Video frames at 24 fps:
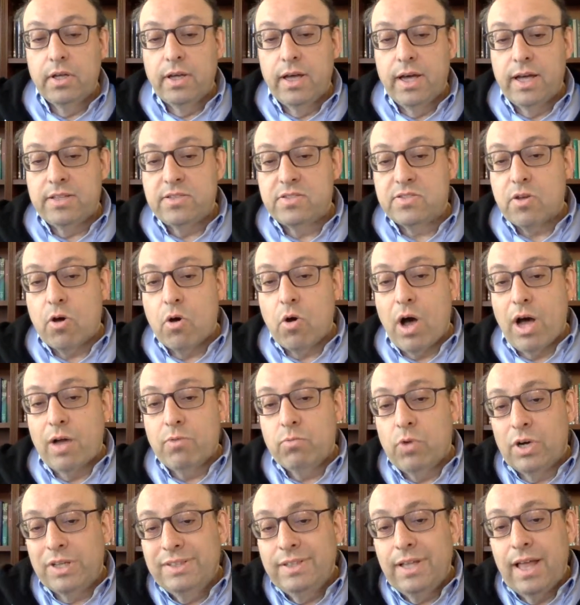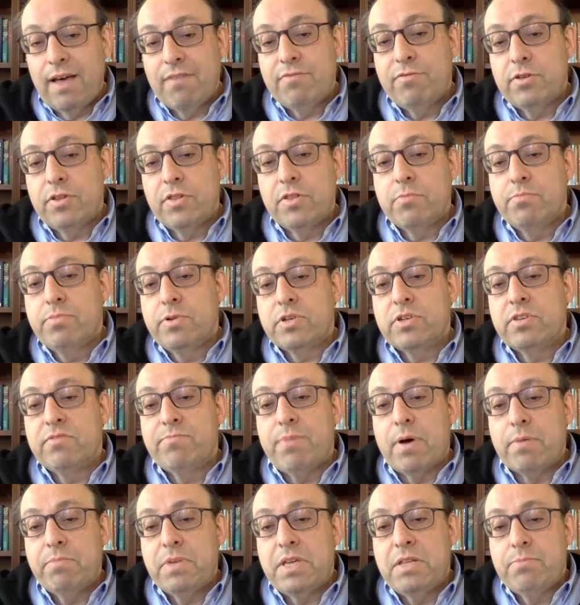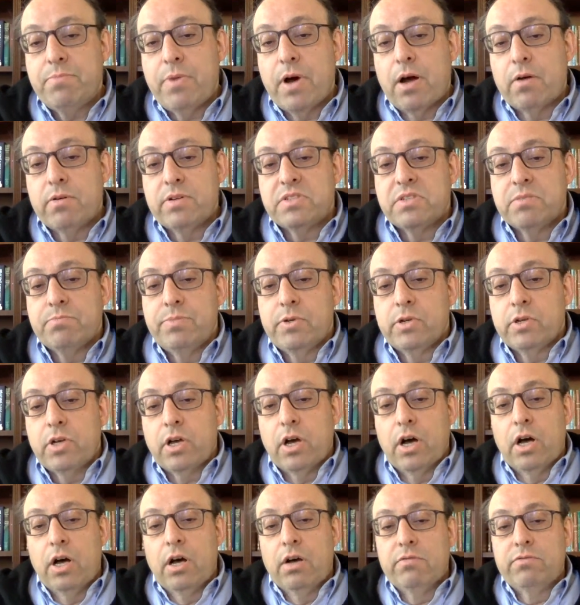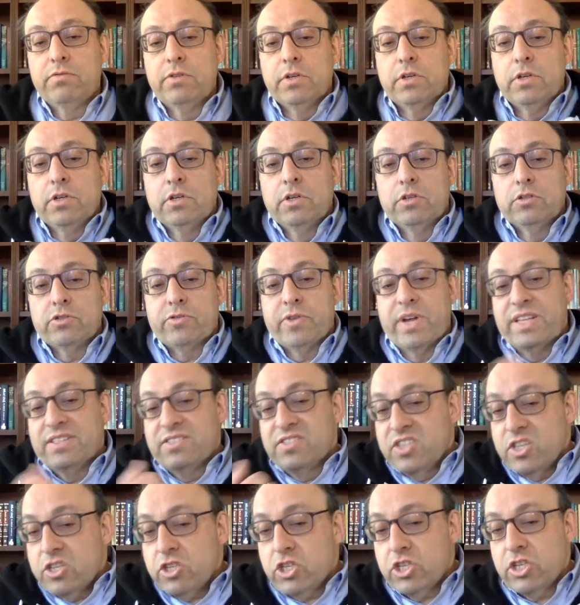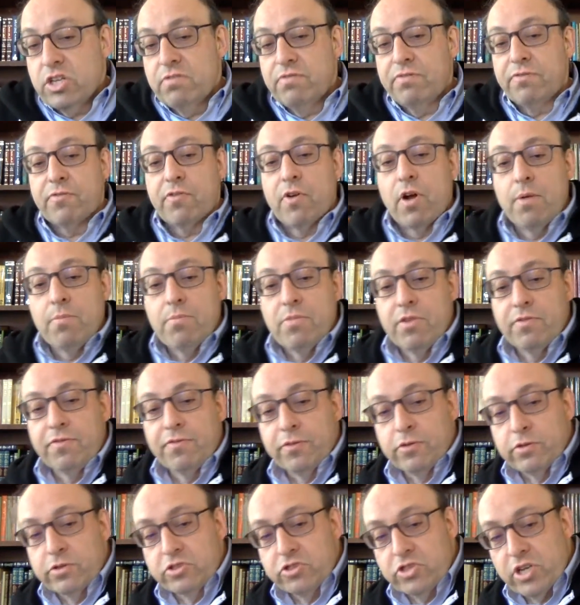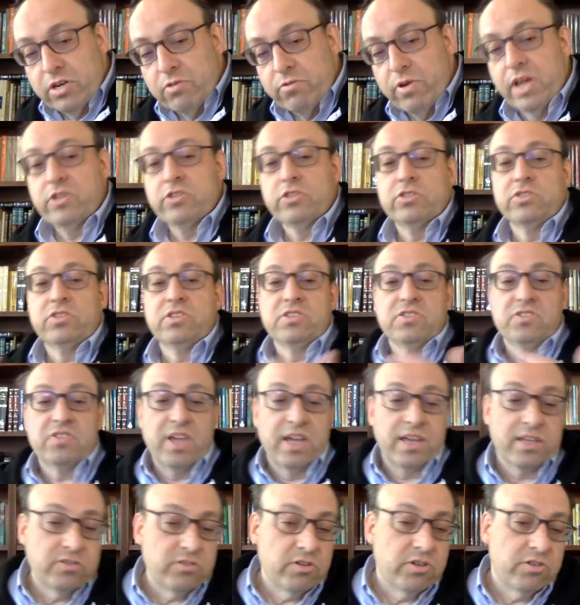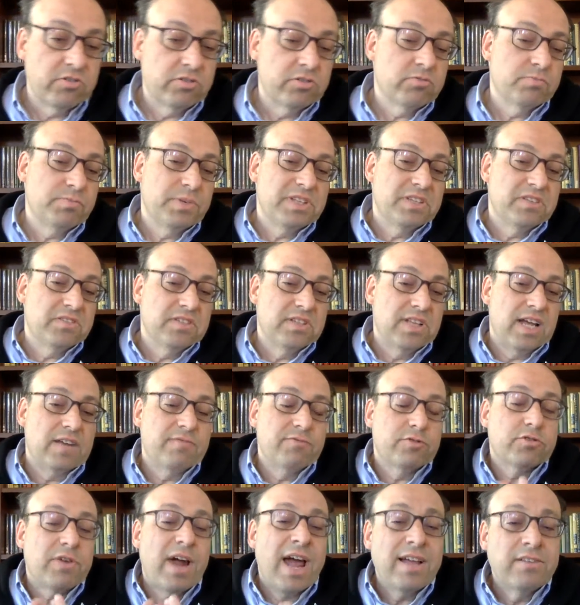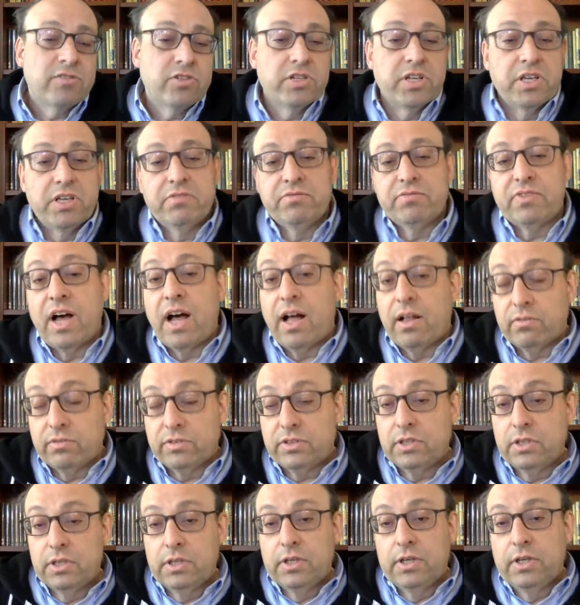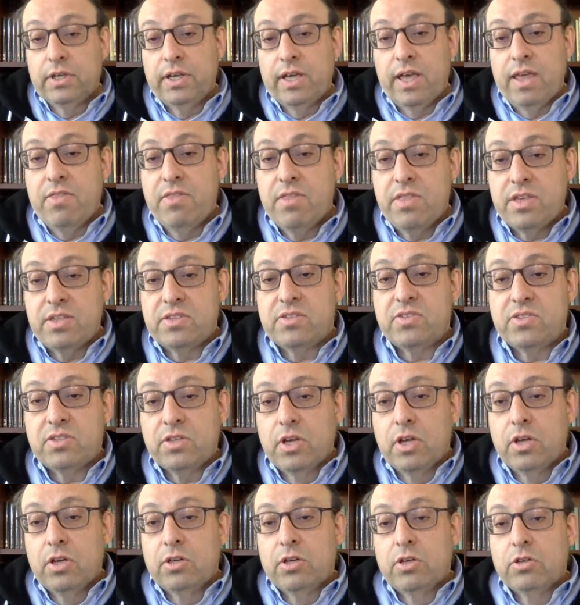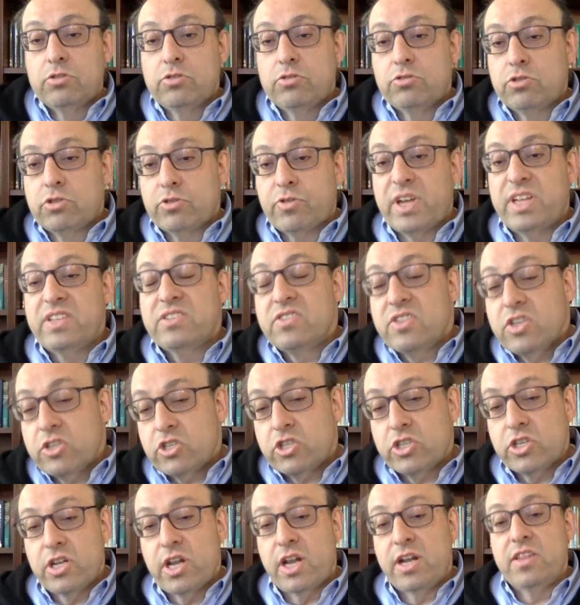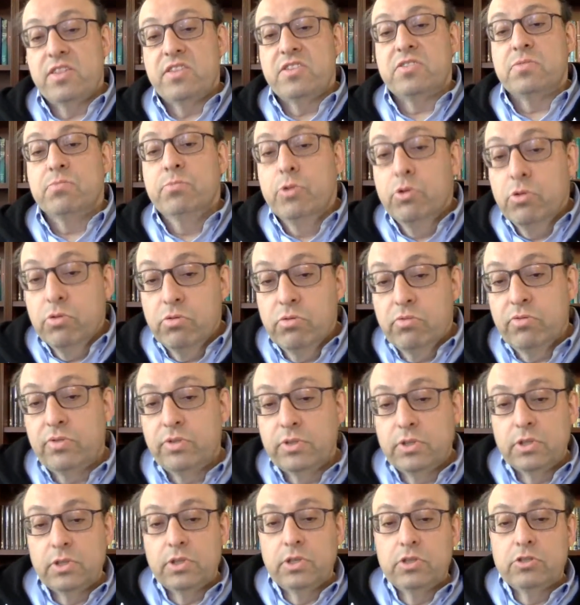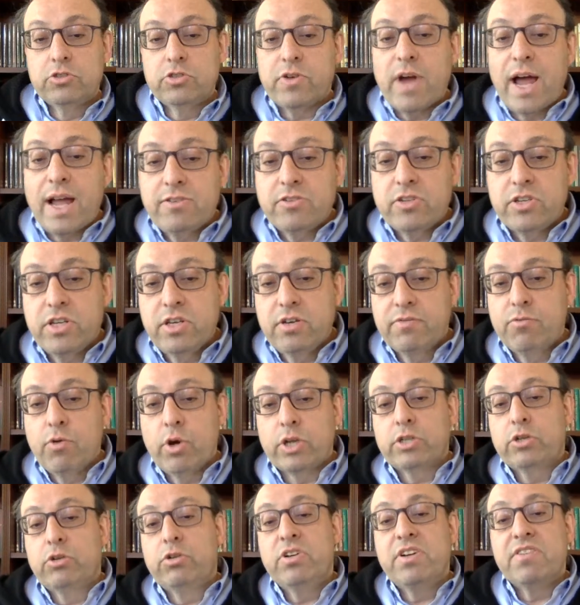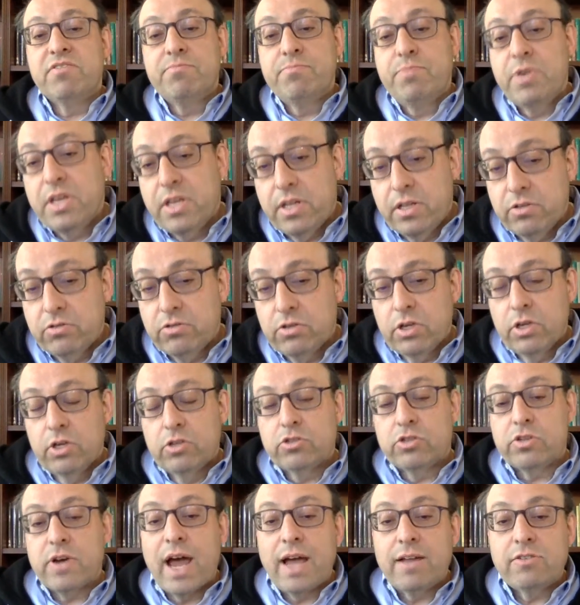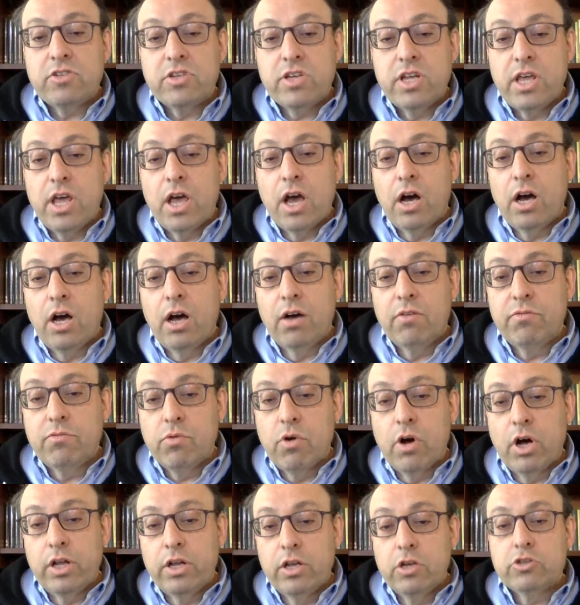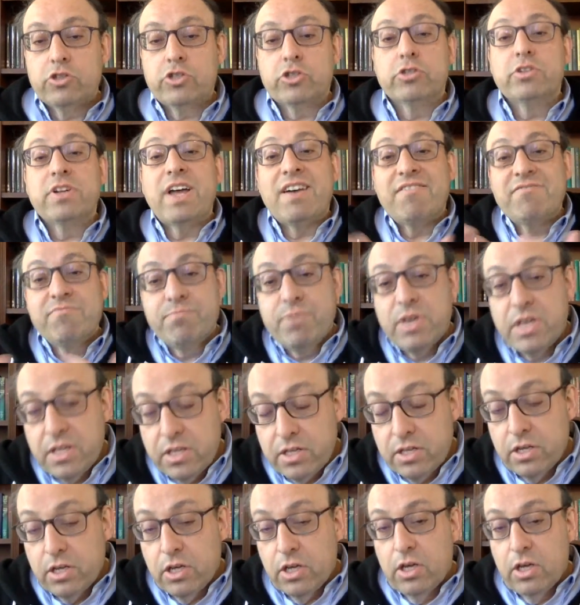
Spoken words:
And so on one level, the book of Bamidbar is a book of transition from the first generation to the second generation, but there's a lot of tragedy involved in this transition and in this move. Tragedy of what could have been, tragedy of what should have been,